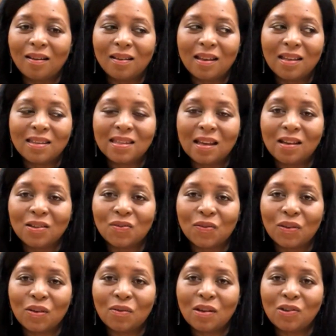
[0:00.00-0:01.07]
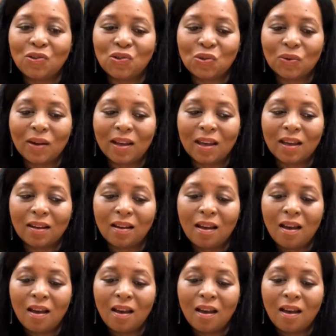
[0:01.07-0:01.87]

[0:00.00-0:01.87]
entails for you, enjoy it.